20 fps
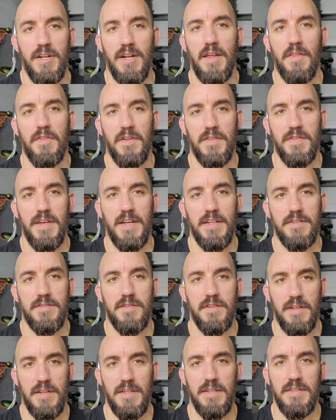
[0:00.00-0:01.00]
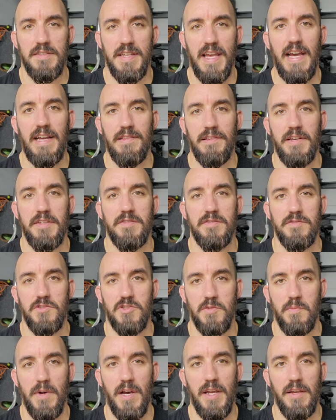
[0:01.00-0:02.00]
and I think that's the exact lesson
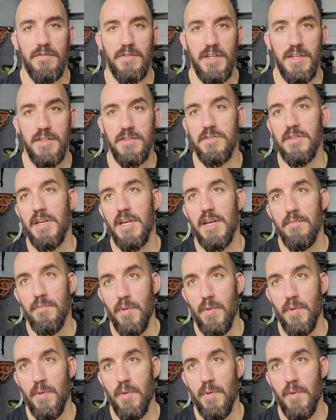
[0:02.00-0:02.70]
Chimaev needs.